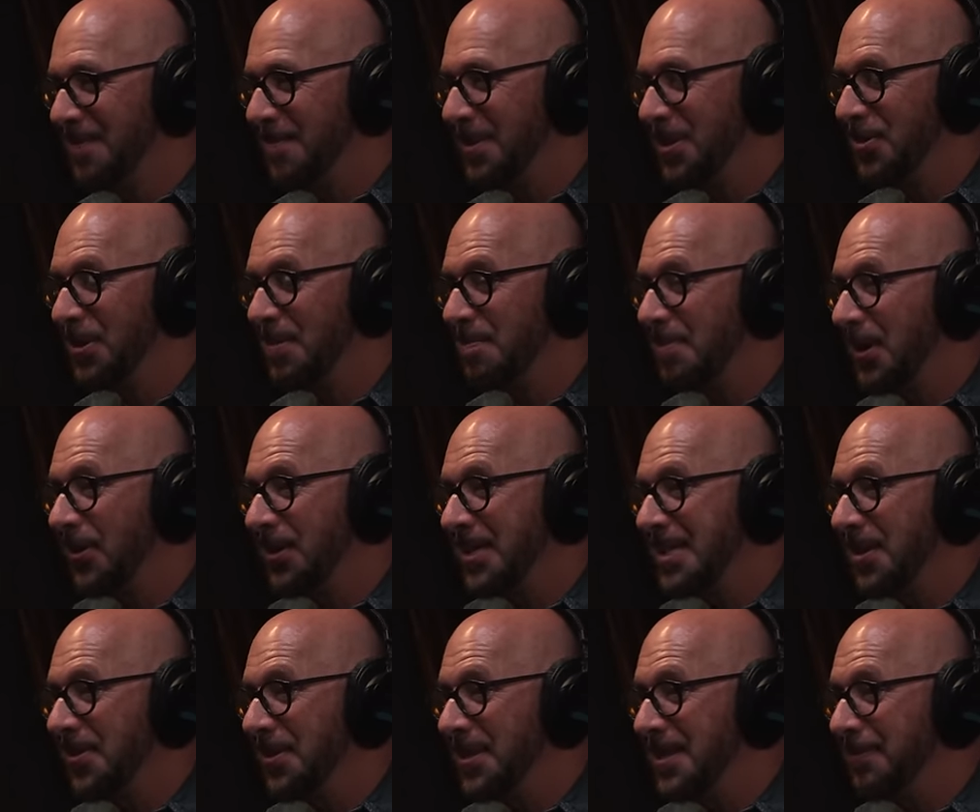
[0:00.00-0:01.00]
But you can barely
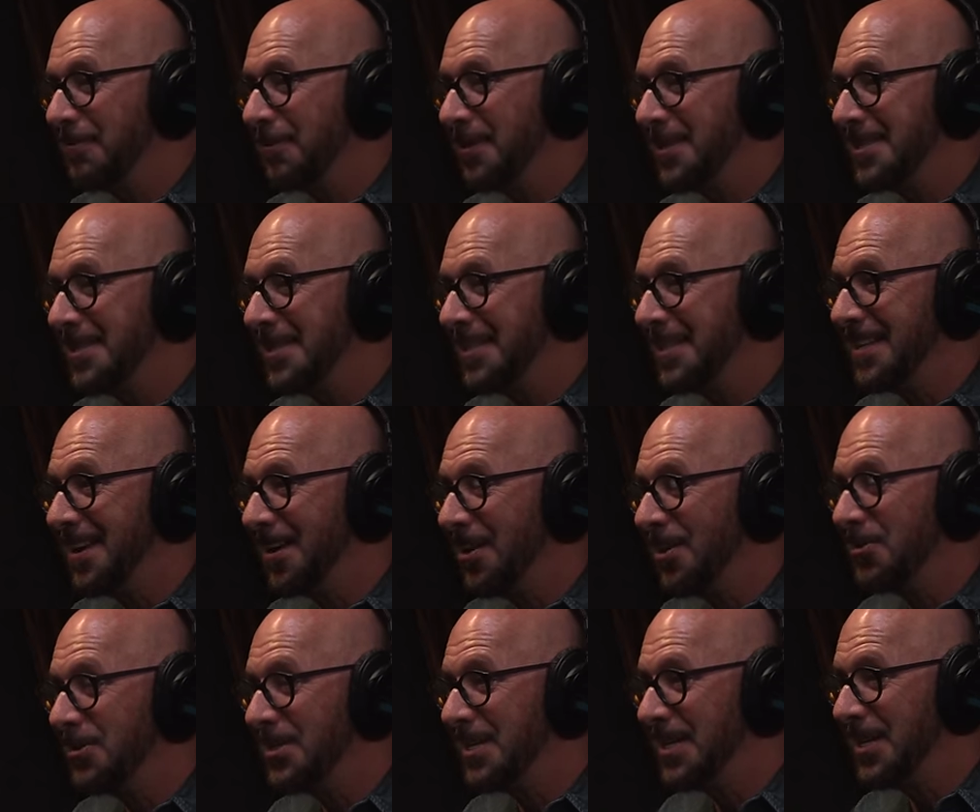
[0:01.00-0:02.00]
tell the difference in
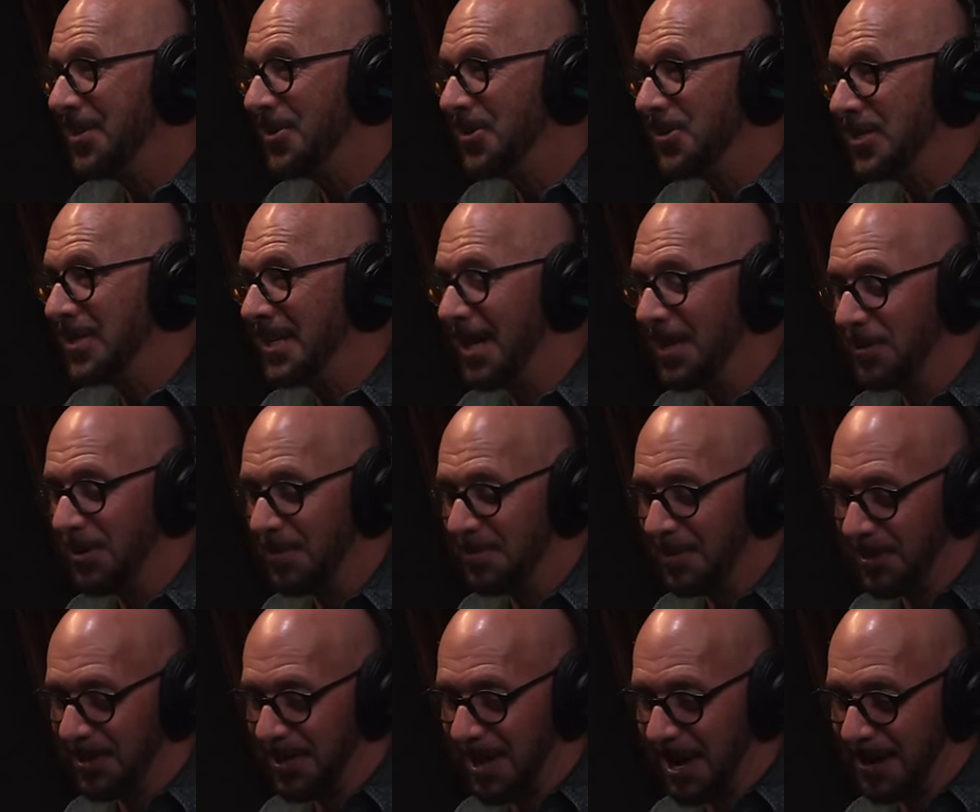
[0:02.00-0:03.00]
hundreds of years. And now you
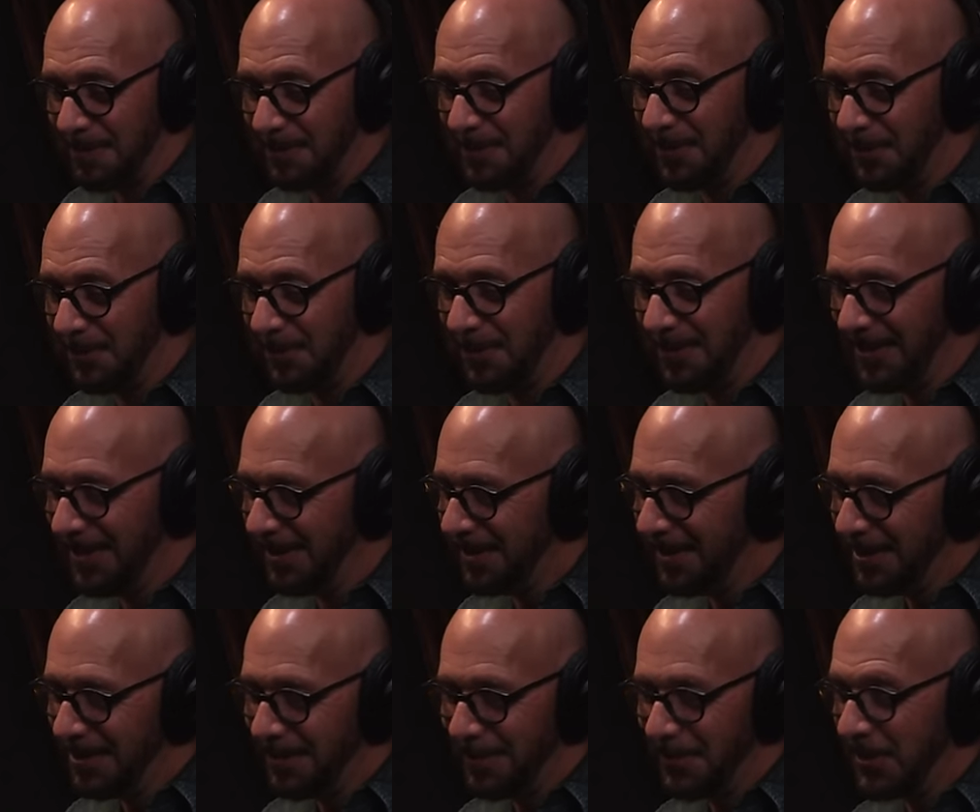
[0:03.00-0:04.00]
compare the iPhone,
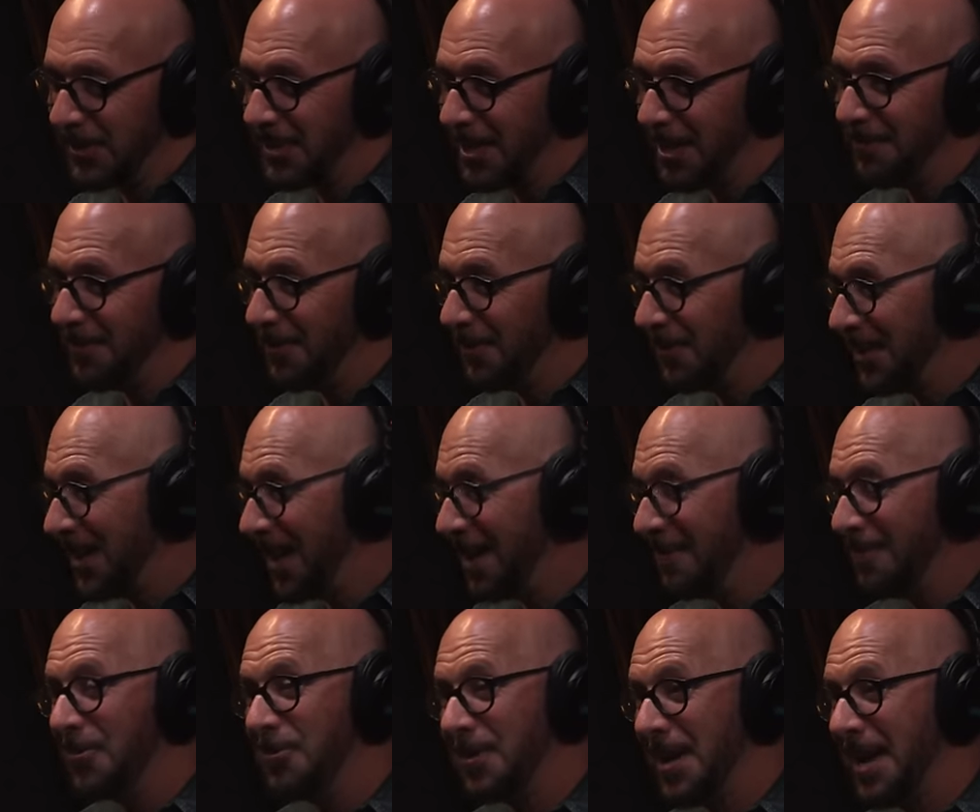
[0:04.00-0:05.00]
first iPhone to the
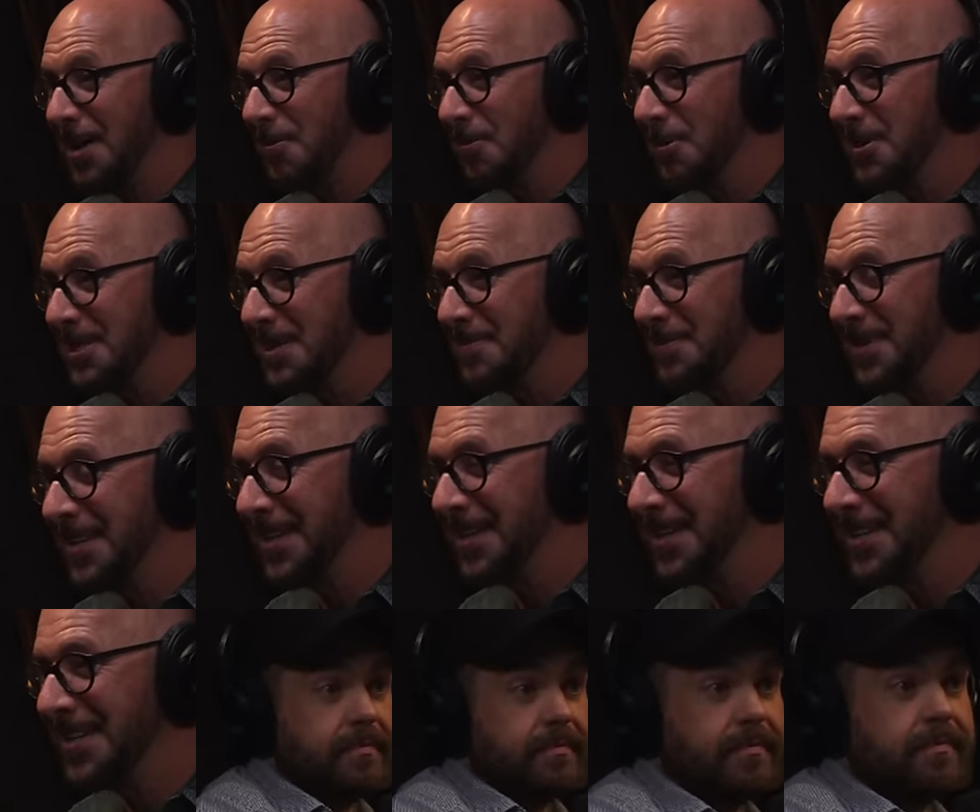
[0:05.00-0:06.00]
iPhone now or
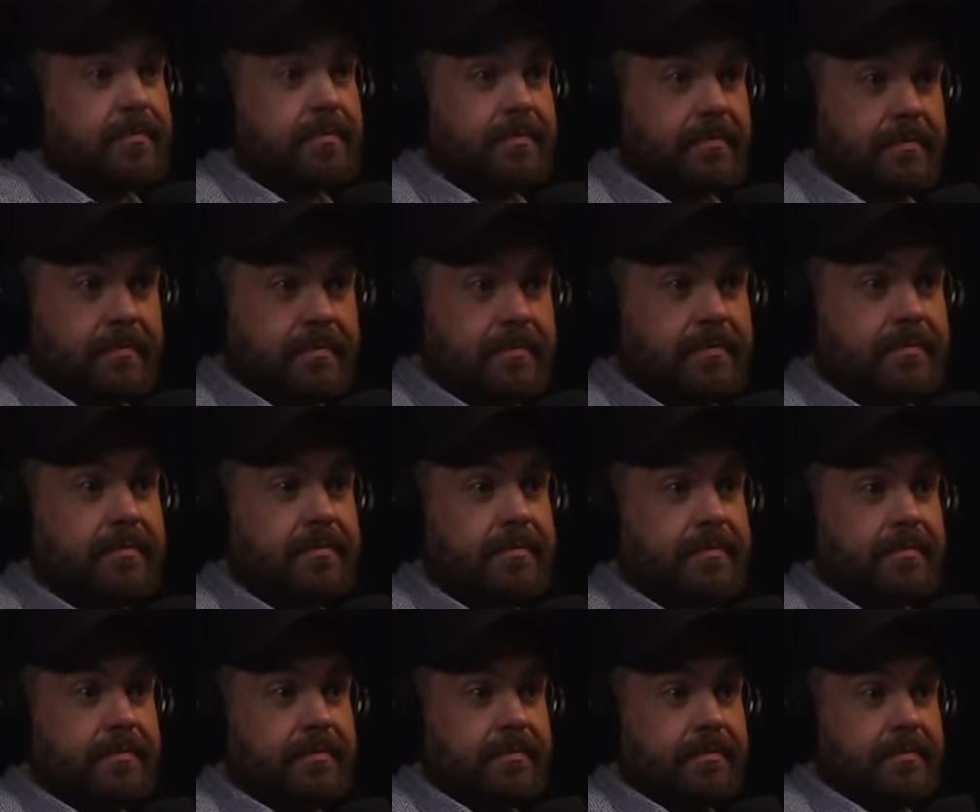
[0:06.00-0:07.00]
something, and mm-hmm. or the
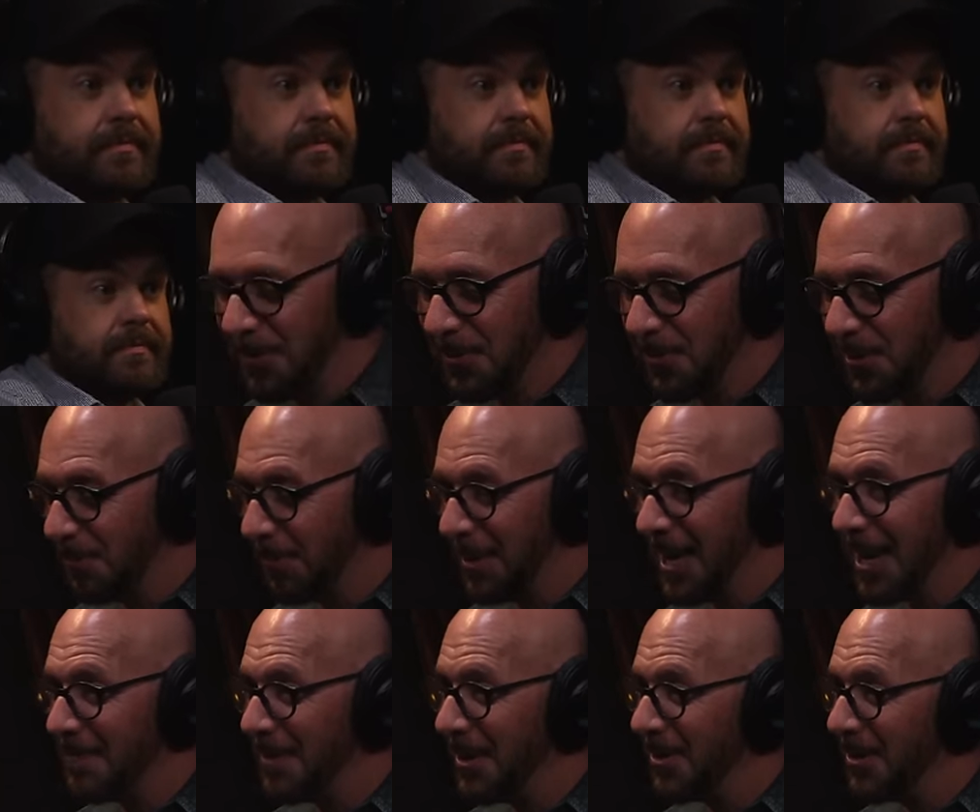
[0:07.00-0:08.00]
flip phone or the
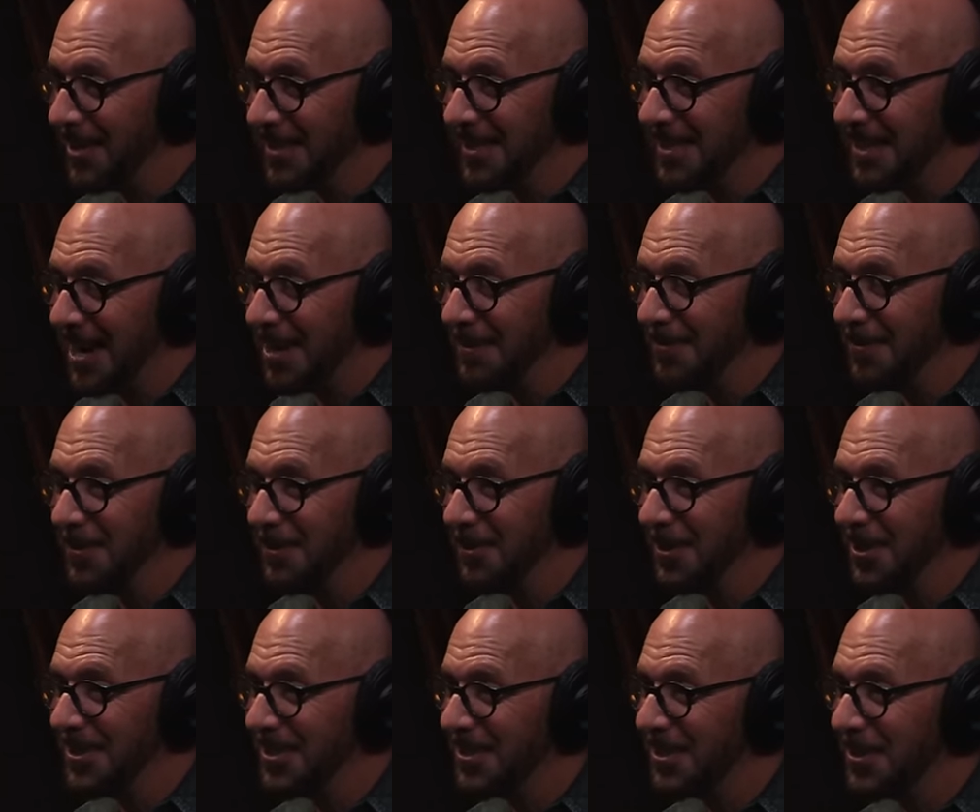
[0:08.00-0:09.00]
BlackBerry to the
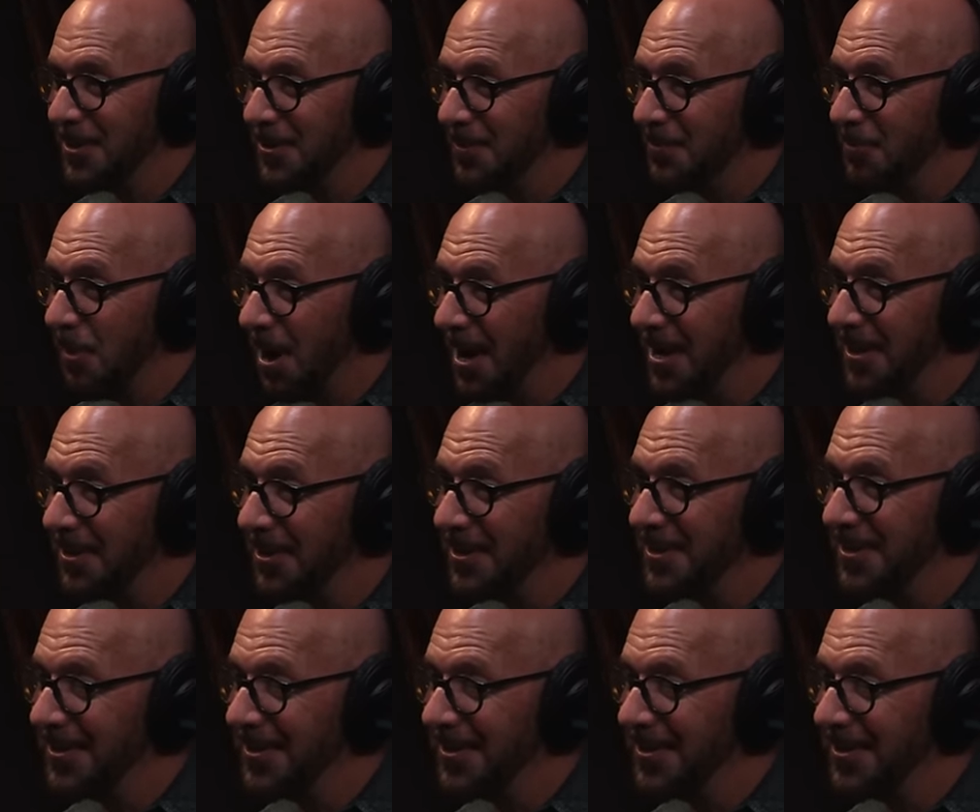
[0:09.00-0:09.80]
iPhone. It's wild.